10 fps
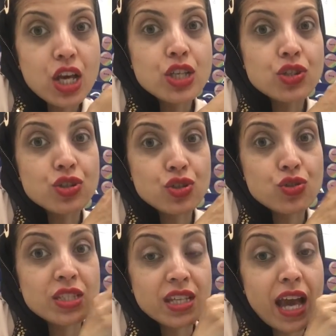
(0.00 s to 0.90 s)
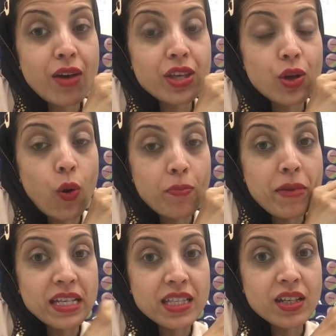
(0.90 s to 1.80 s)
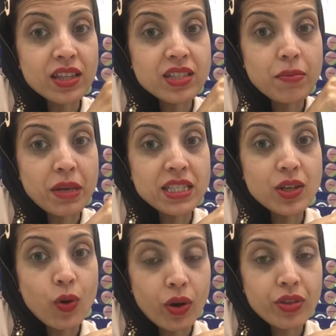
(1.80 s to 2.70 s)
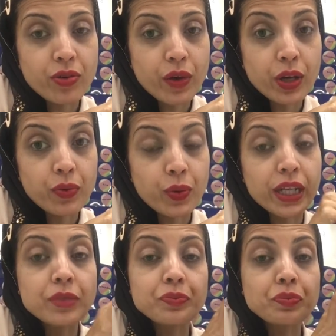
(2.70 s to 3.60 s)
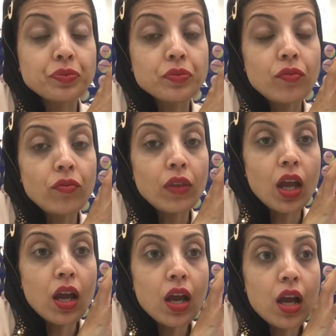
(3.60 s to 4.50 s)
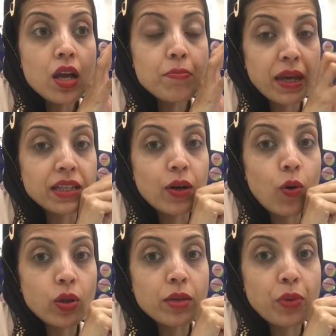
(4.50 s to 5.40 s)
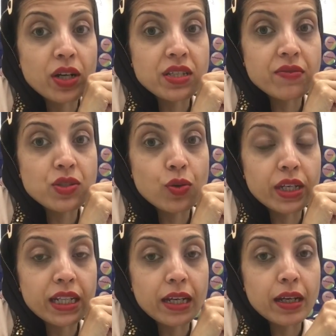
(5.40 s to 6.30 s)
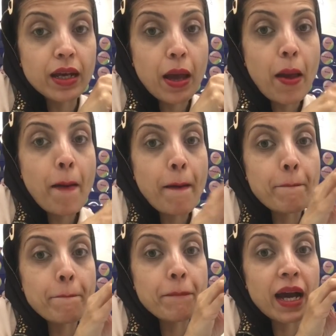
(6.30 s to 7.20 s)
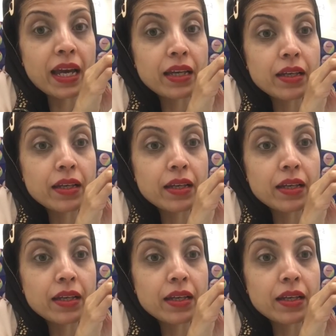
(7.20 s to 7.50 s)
So did you see how this amazing author, Ron Roy, made all the parts of the story click by